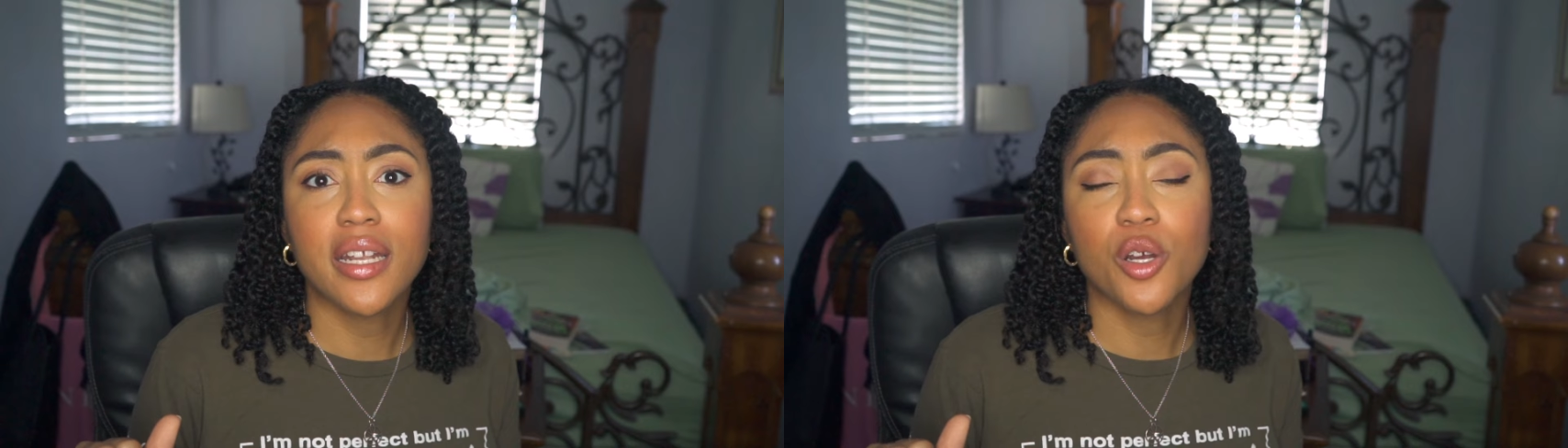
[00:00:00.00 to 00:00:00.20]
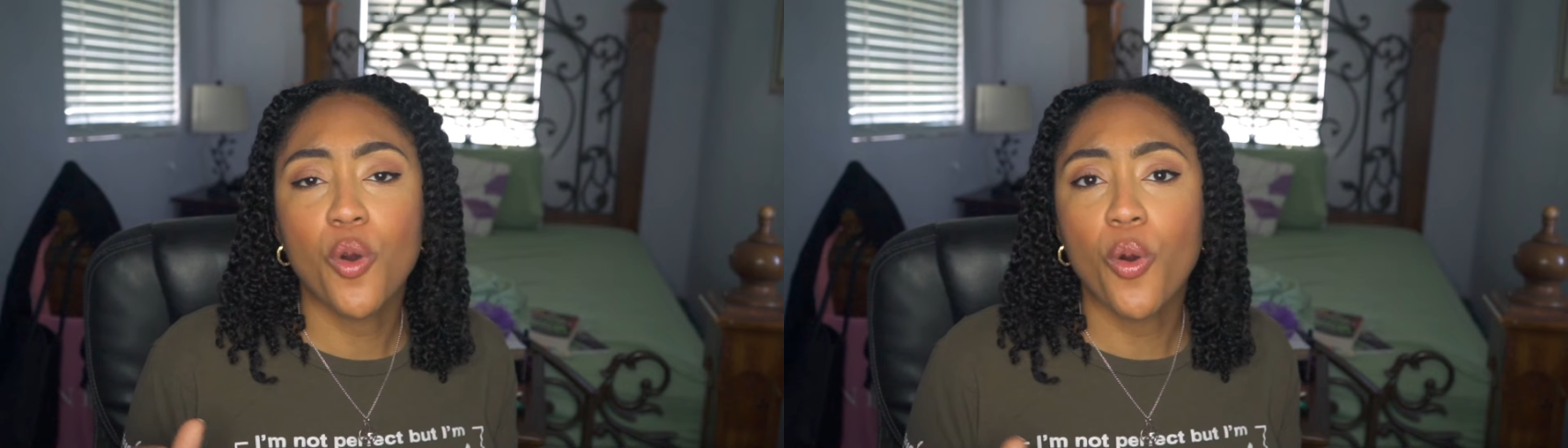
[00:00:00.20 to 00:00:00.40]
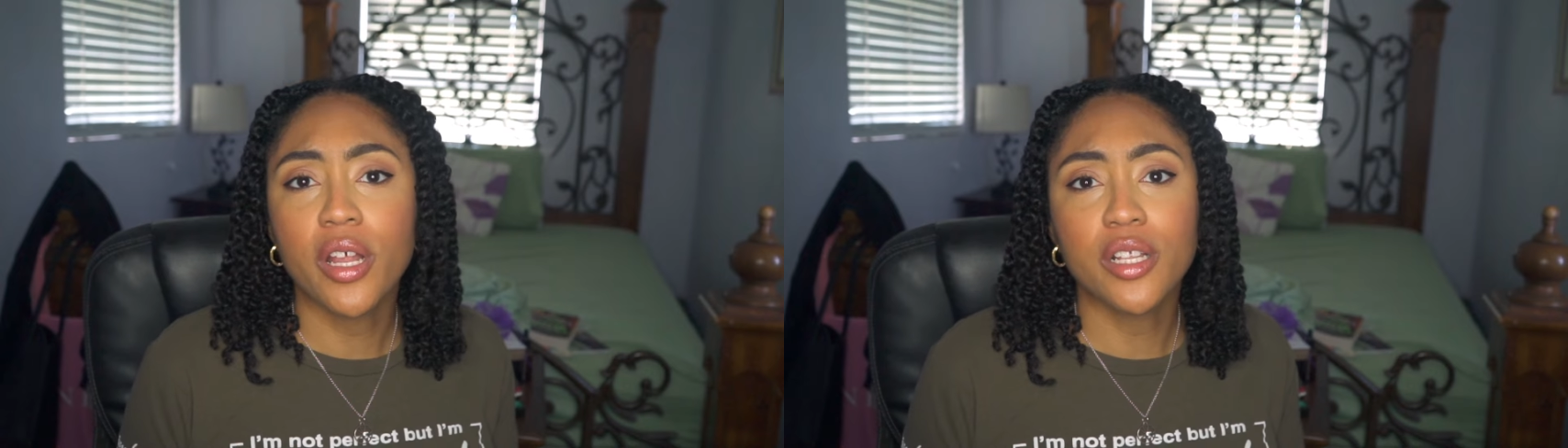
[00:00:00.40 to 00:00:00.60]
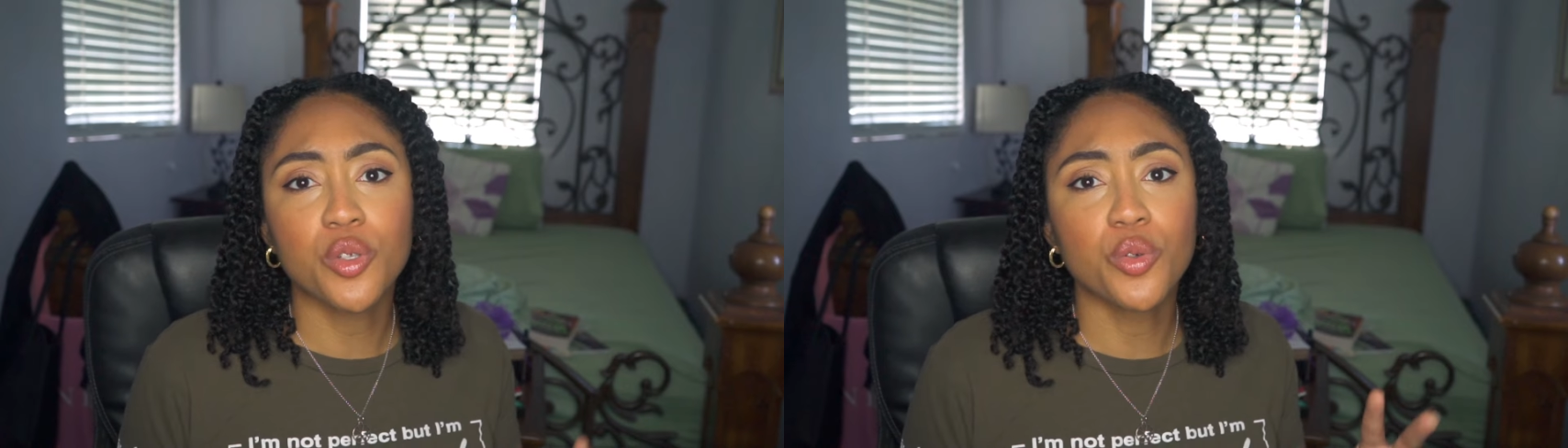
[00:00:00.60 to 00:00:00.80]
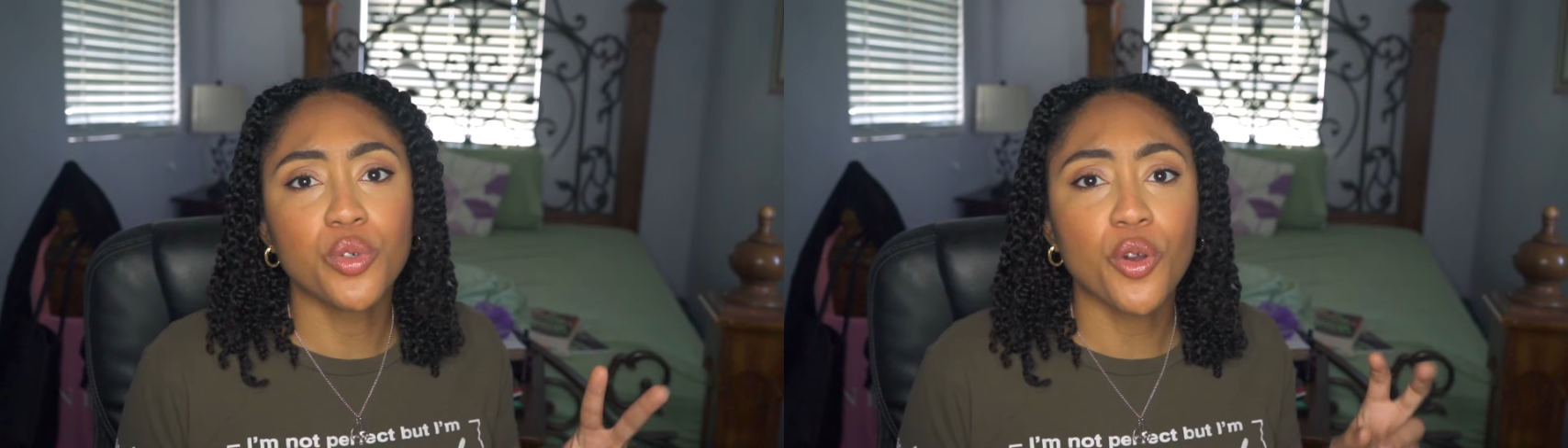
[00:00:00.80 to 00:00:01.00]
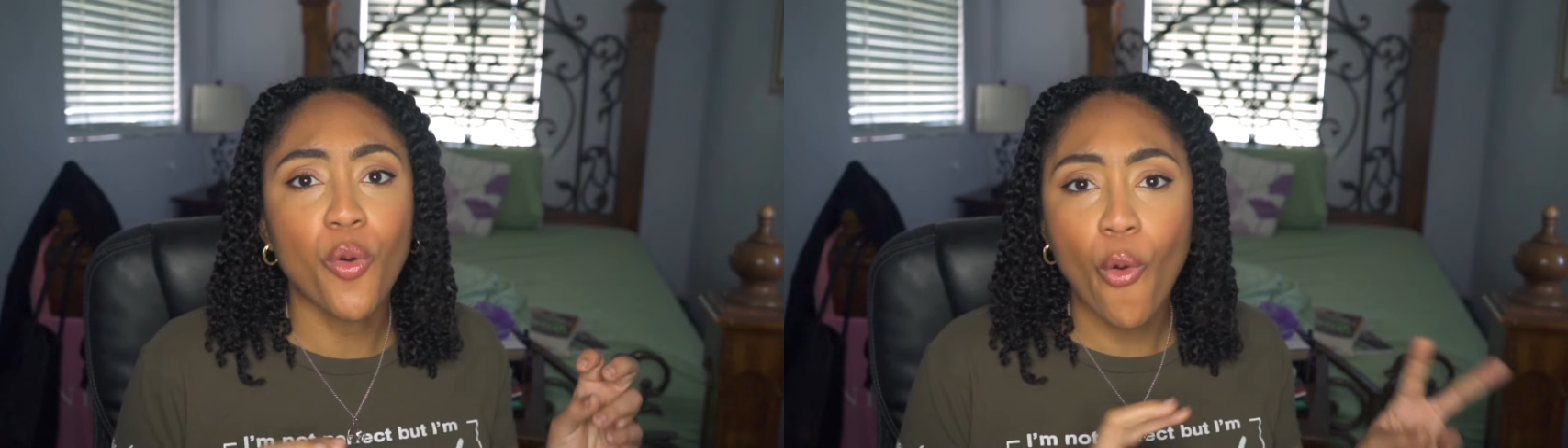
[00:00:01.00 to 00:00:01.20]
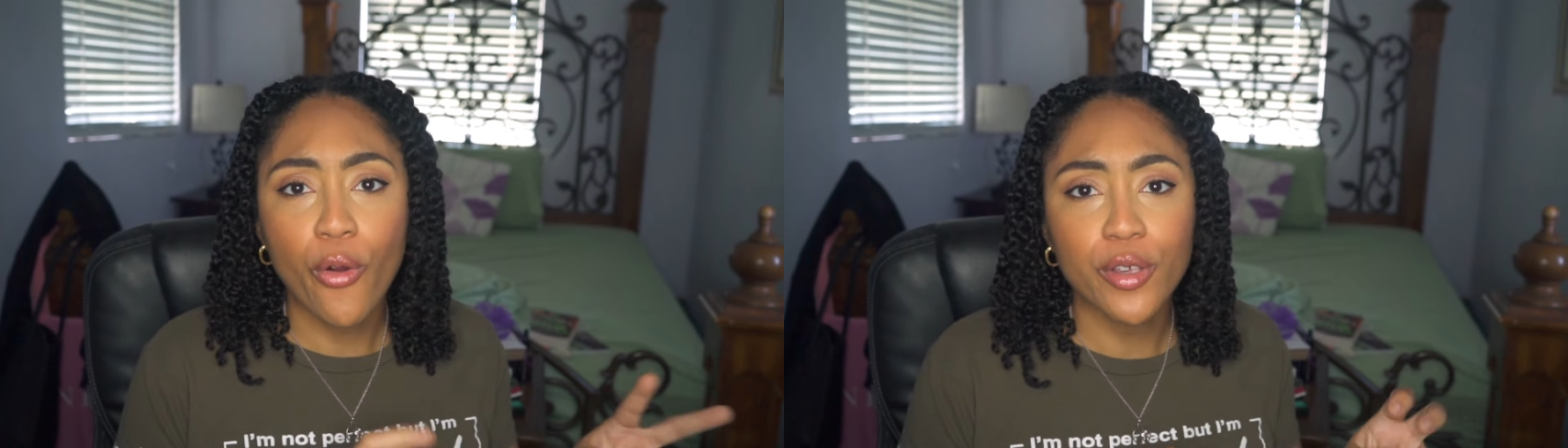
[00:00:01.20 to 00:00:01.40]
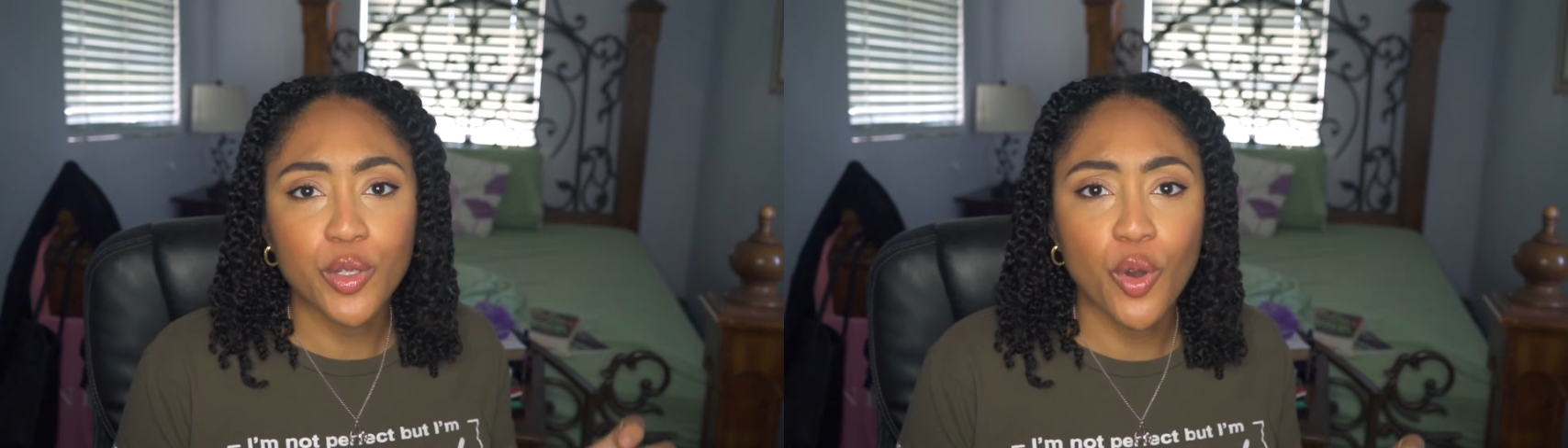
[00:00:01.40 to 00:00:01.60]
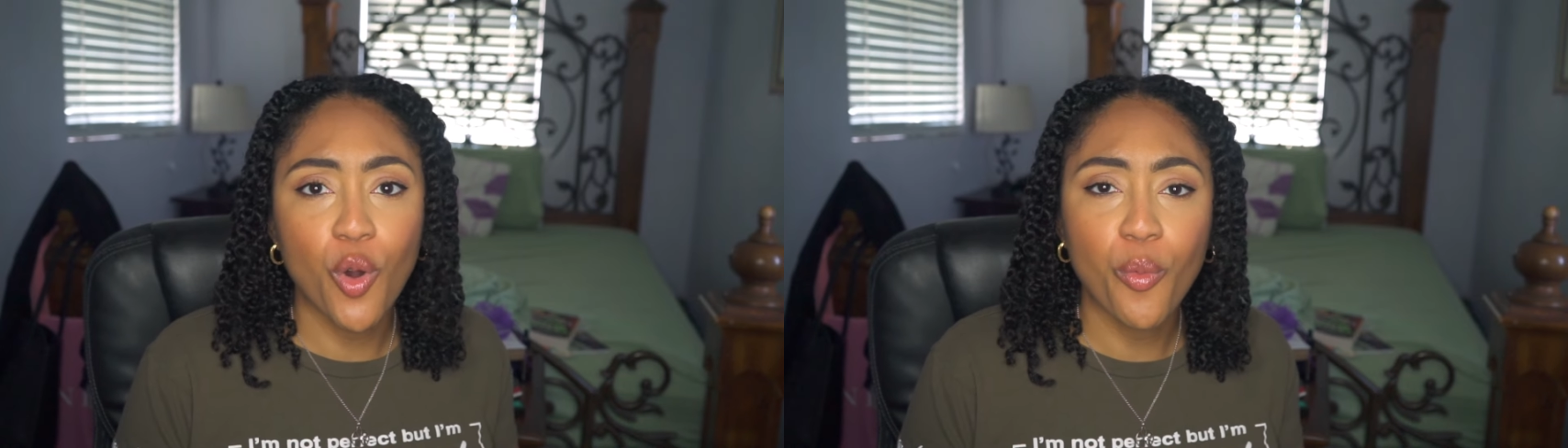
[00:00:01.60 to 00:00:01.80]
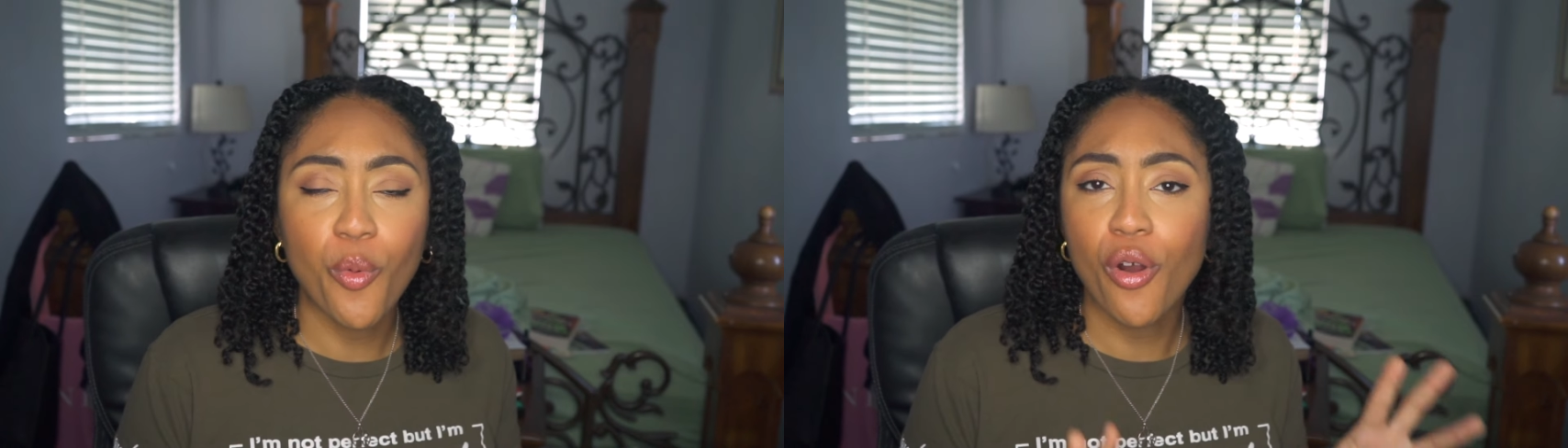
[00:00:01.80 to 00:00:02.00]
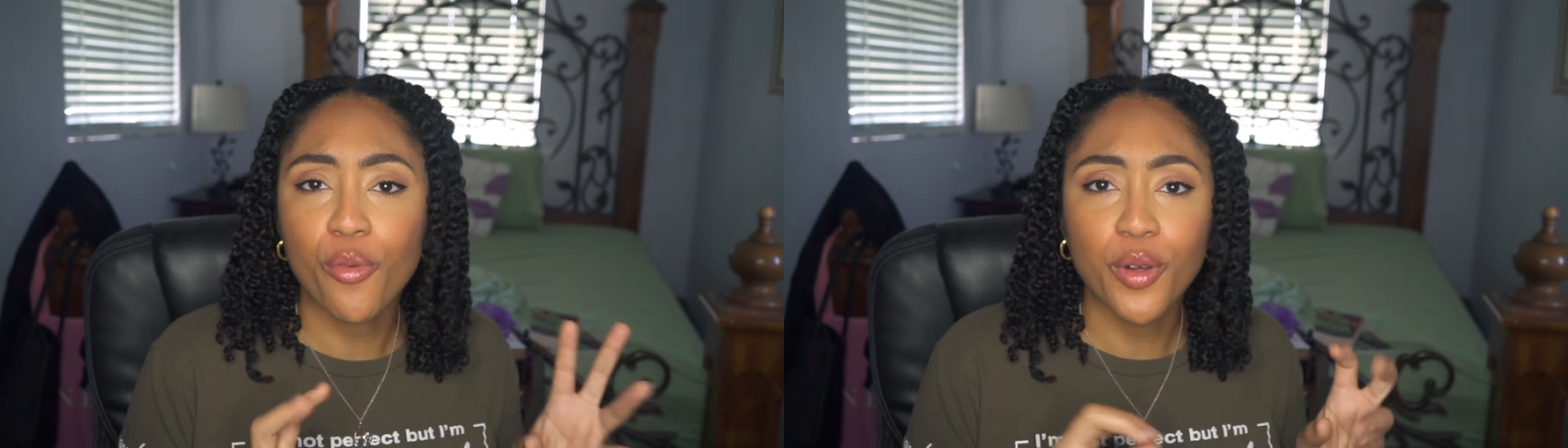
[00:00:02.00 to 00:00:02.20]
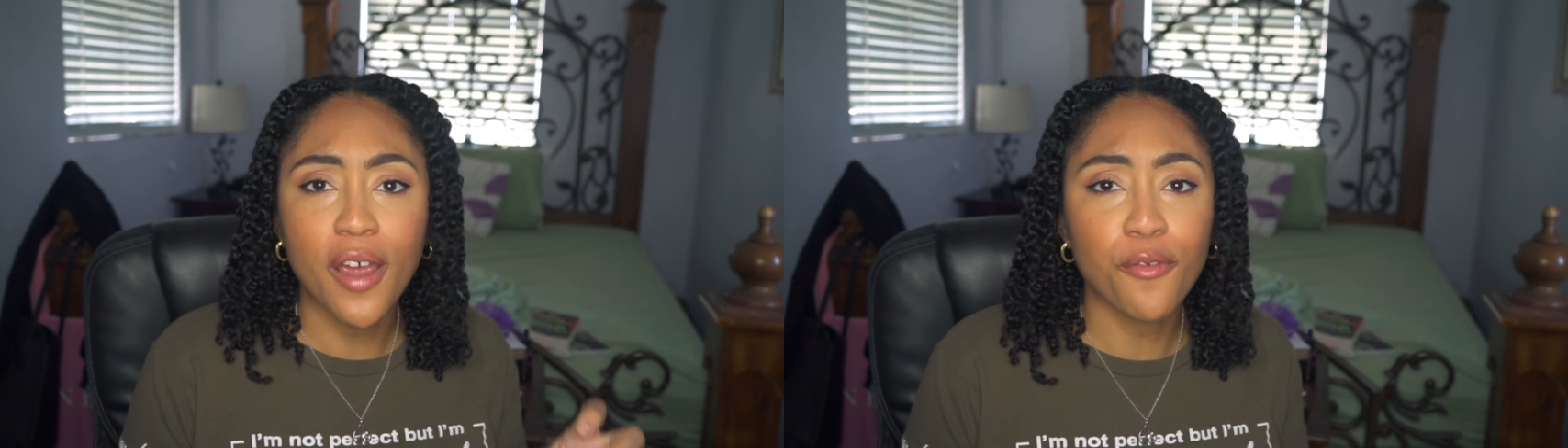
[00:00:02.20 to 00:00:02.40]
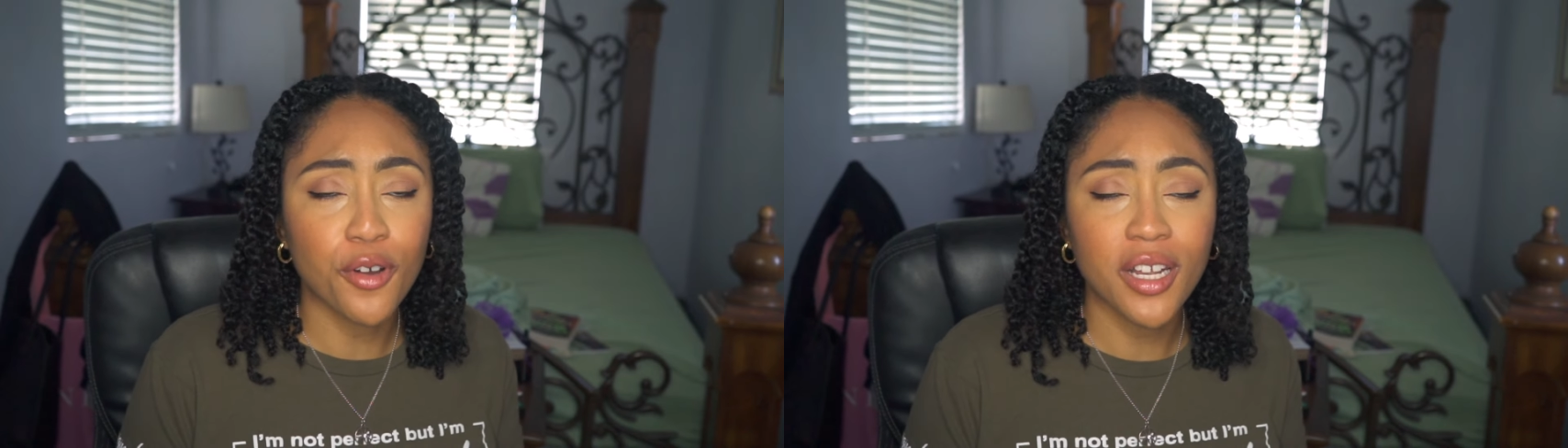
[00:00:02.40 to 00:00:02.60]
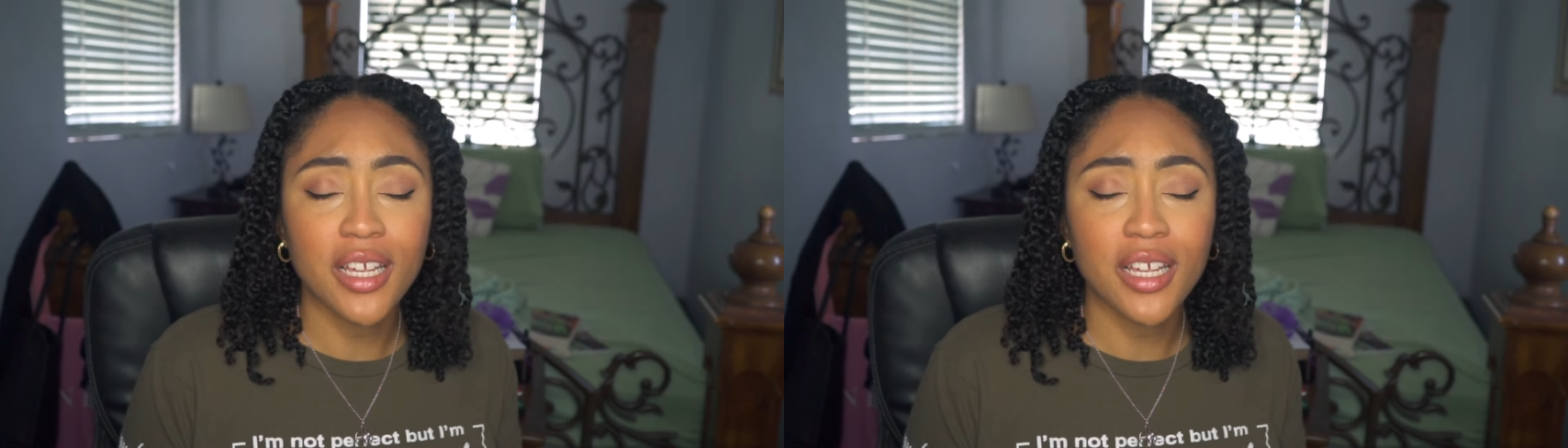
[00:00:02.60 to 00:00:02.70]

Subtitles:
according to your horoscope or whatever it